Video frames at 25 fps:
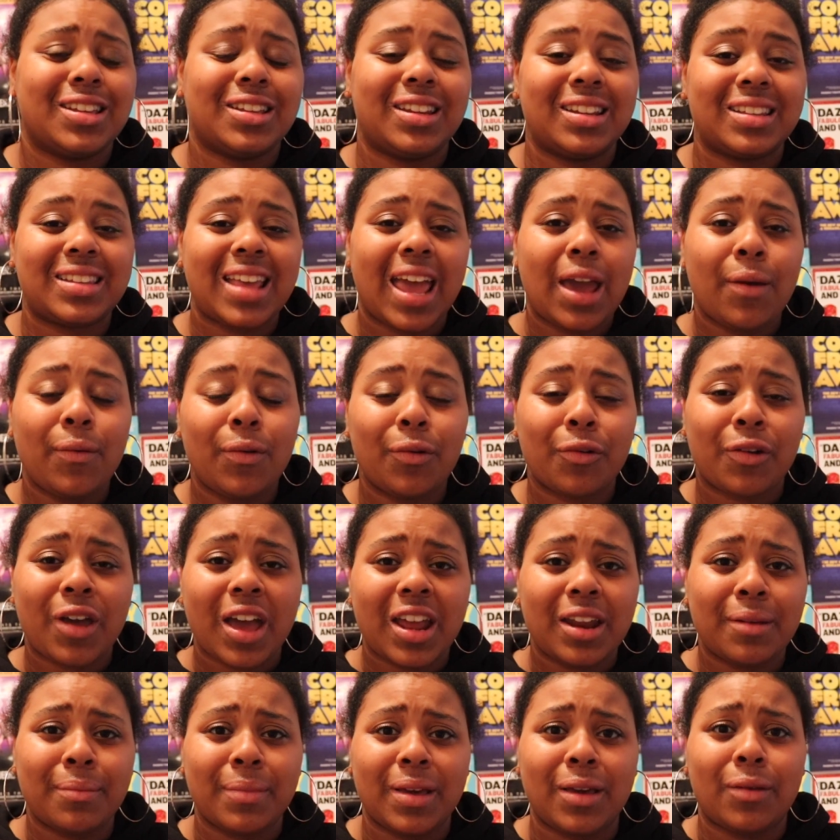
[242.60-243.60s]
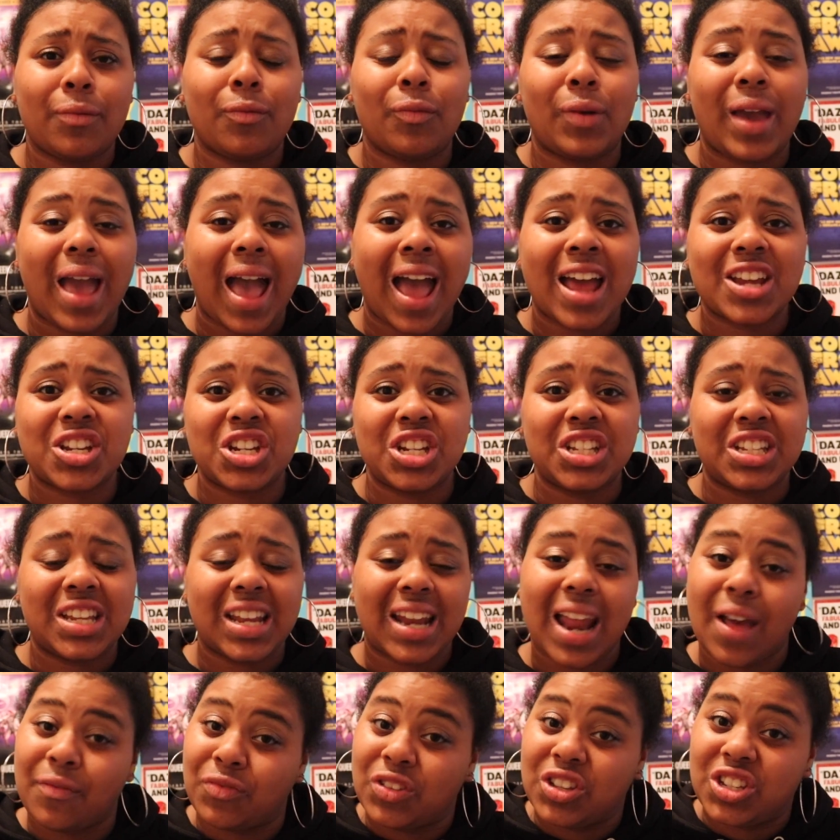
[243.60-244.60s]
So the day we were gonna meet, we actually
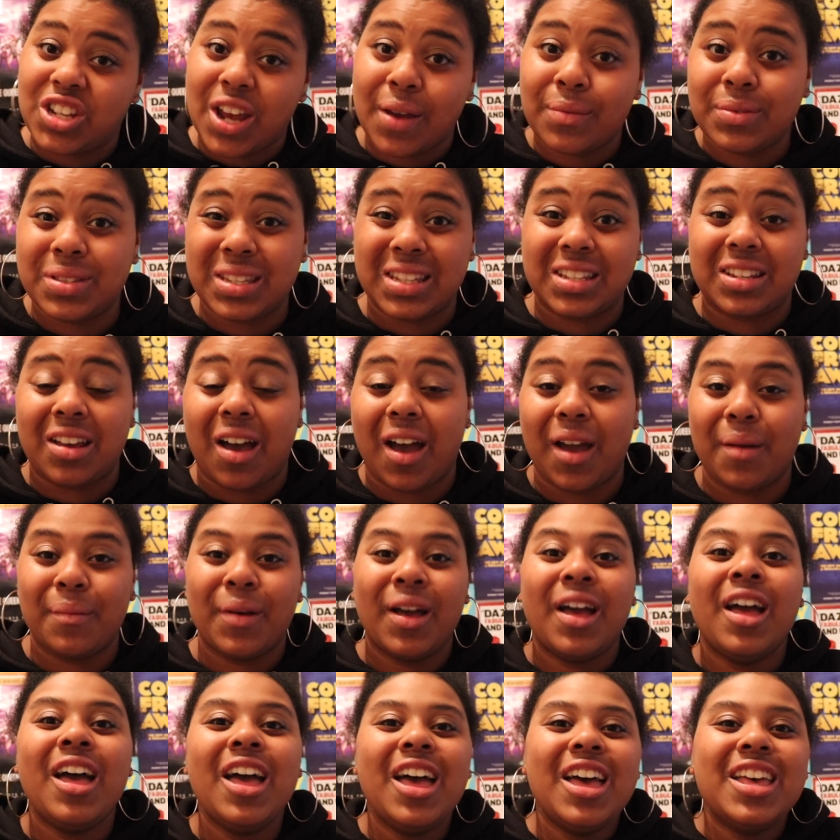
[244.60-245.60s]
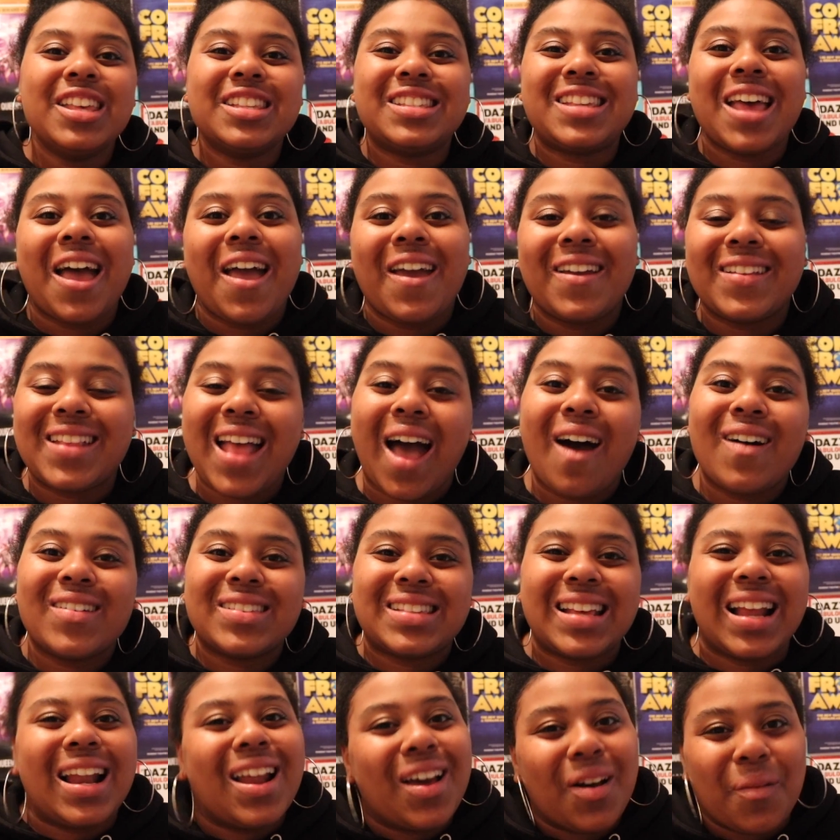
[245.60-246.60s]
didn't have the gems in time, so that
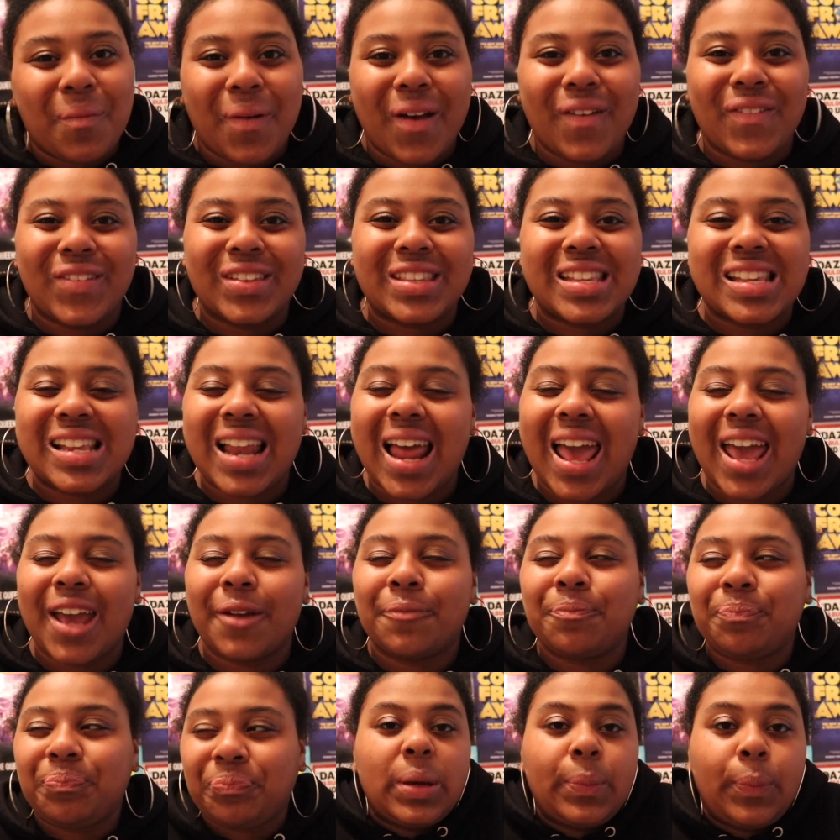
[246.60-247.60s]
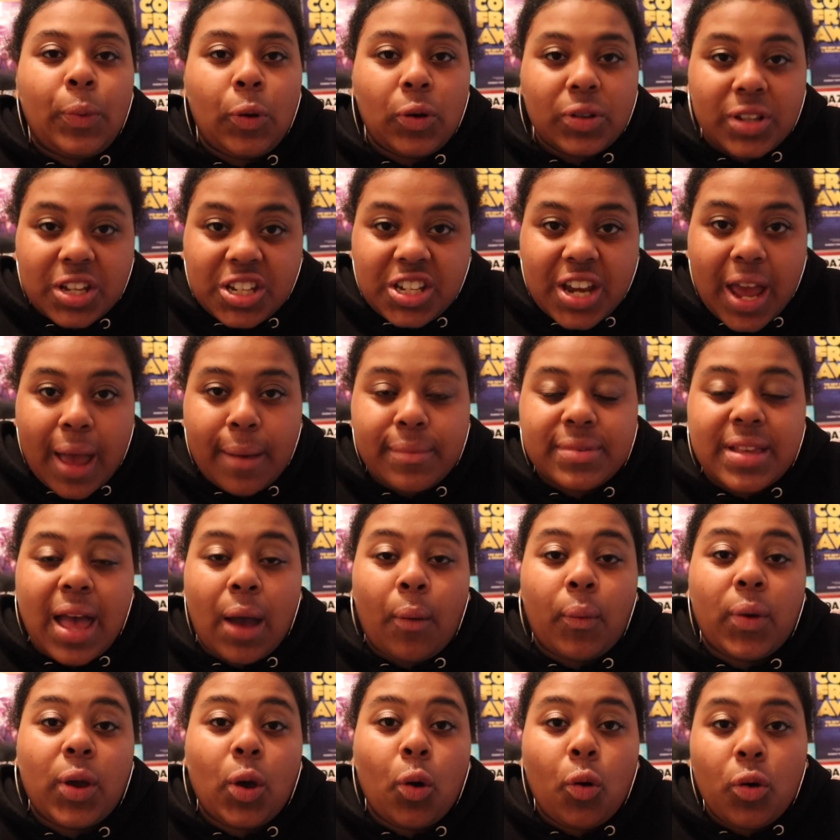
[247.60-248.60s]
was a little bit of a delay. We bought the gems,
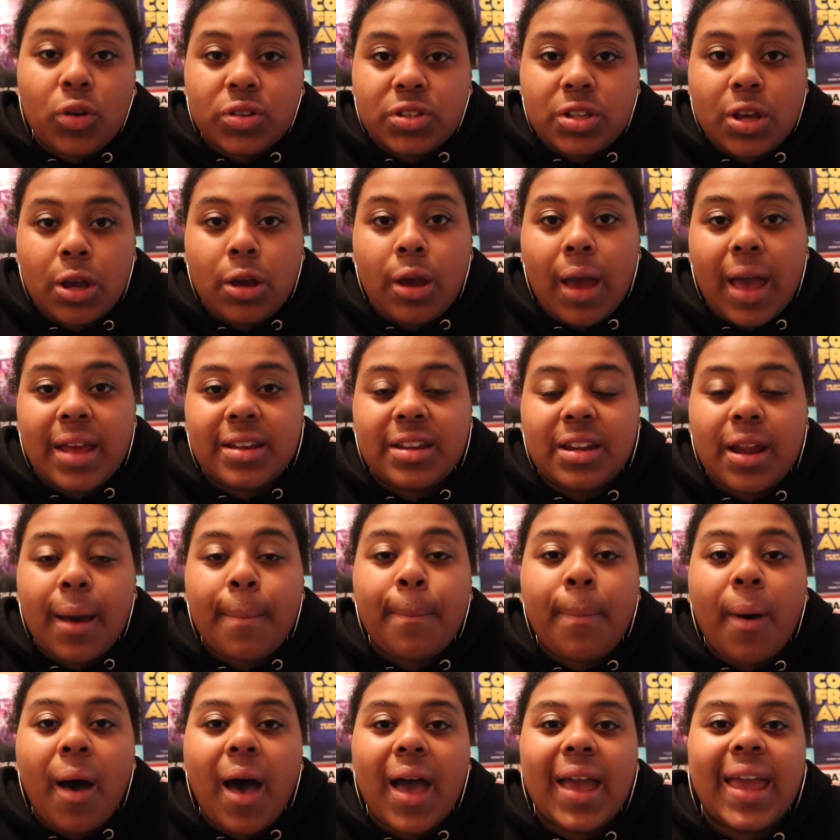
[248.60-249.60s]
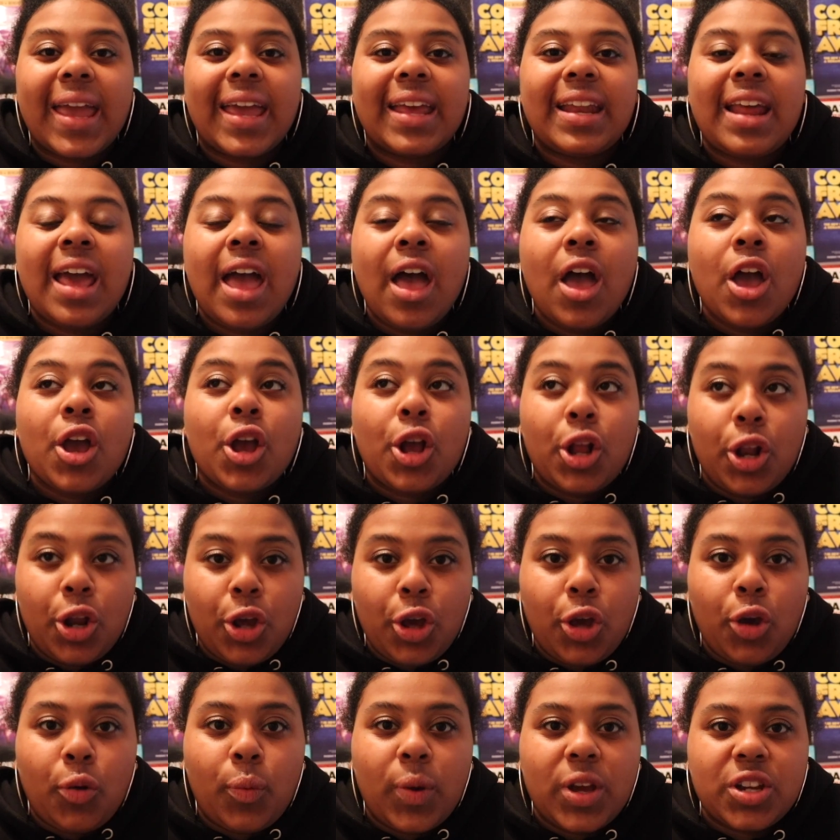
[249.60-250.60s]
and we also ended up buying
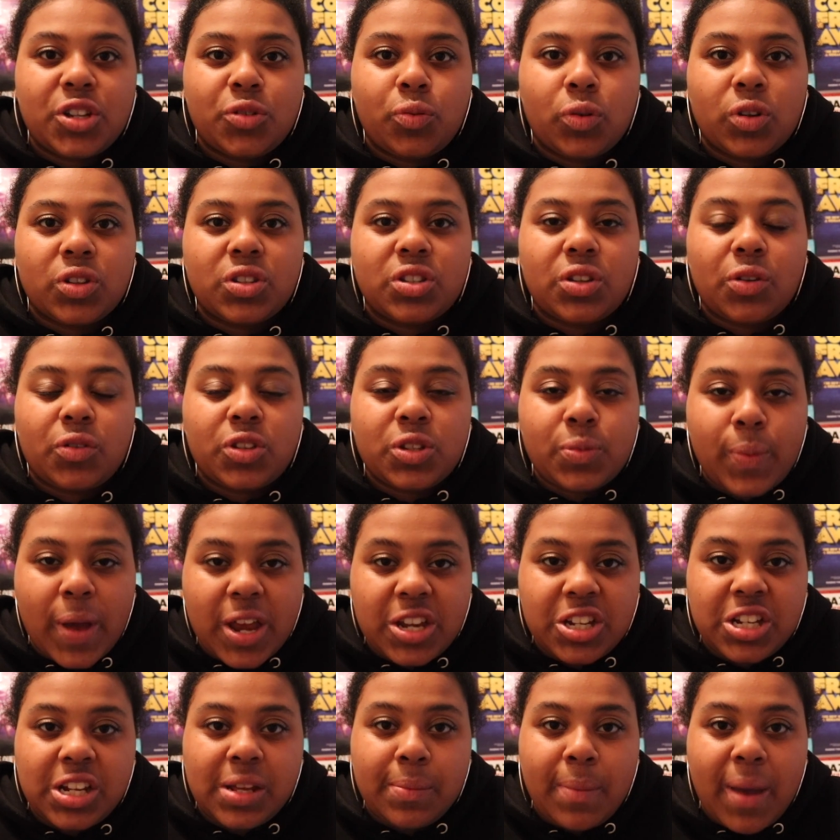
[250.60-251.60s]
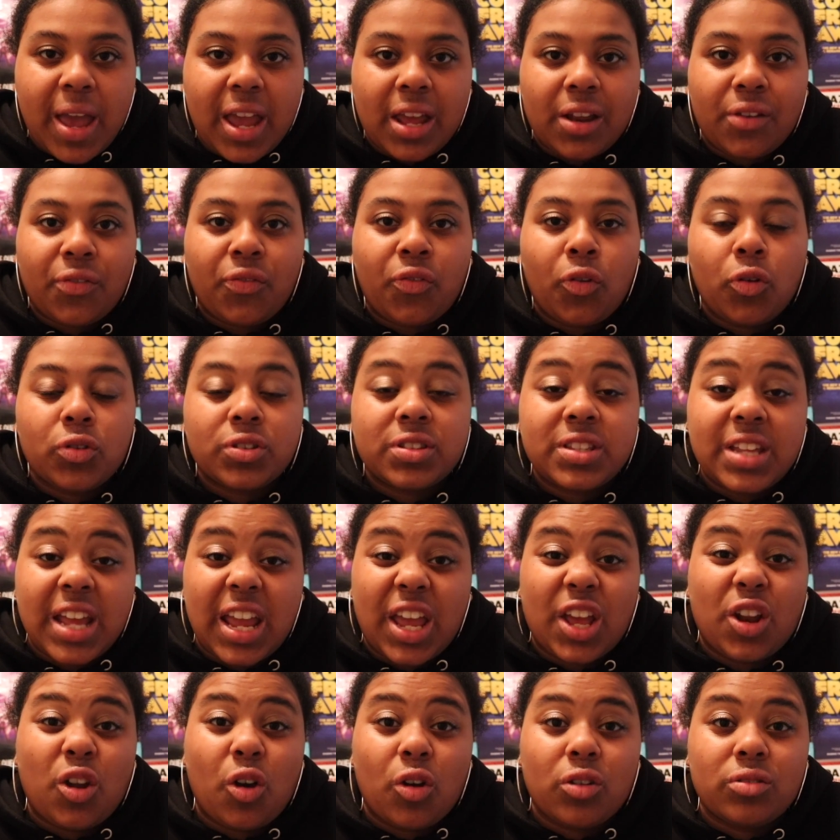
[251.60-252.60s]
glue which was specially made for
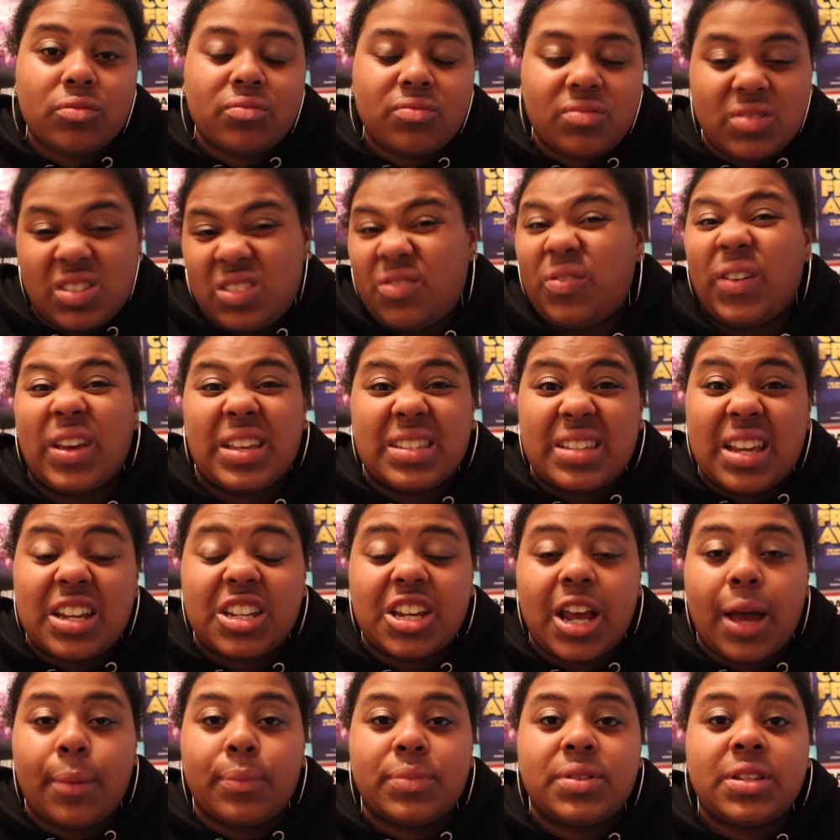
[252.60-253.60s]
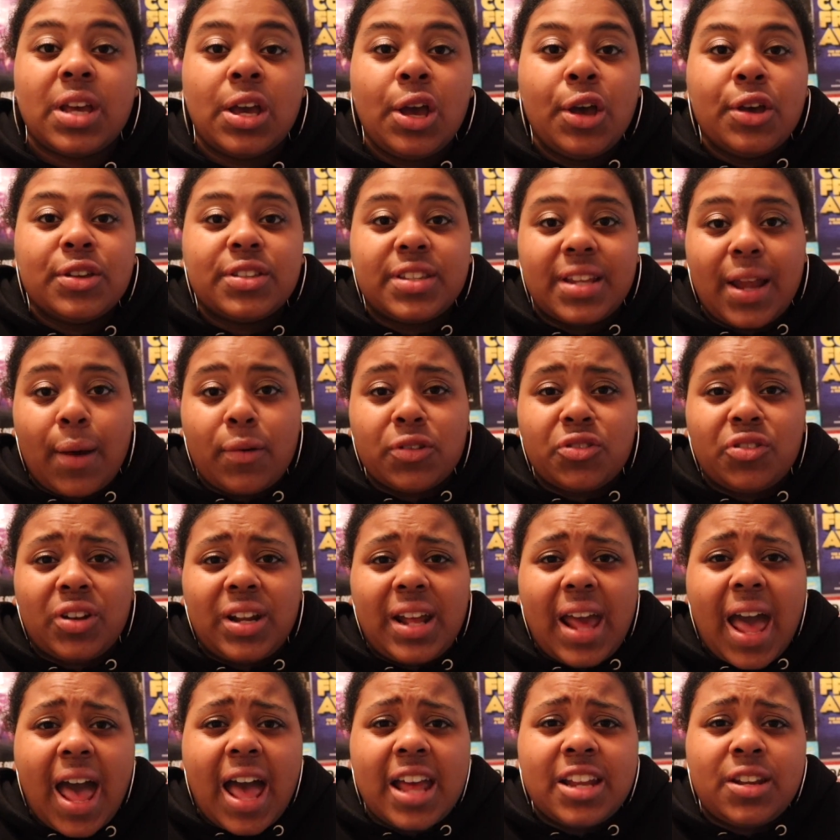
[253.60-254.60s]
sticking on things like gems, so that was
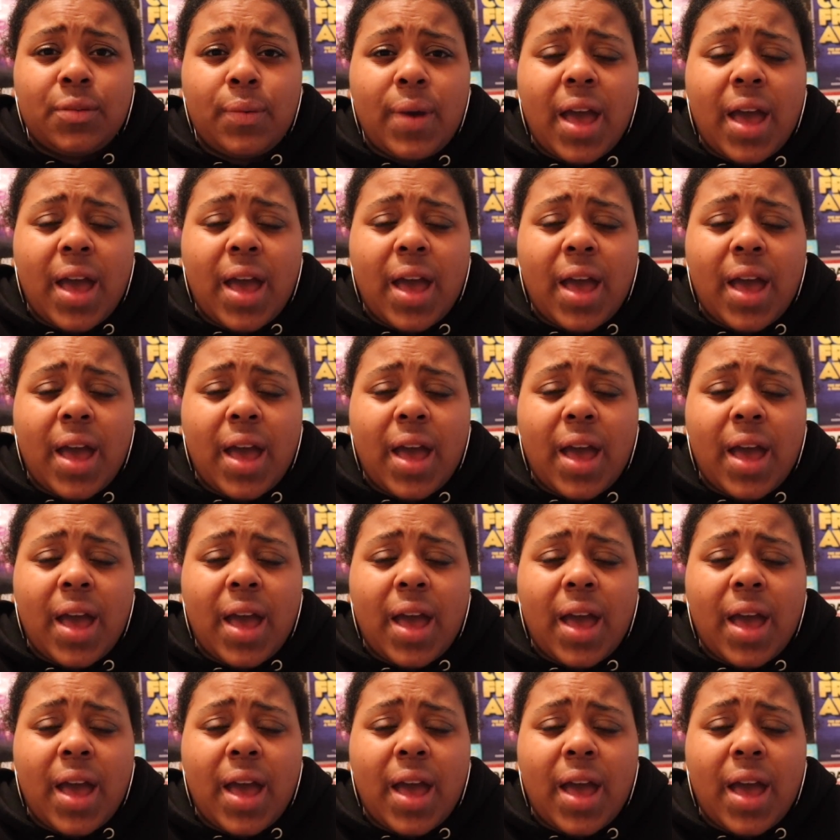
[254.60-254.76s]
really handy.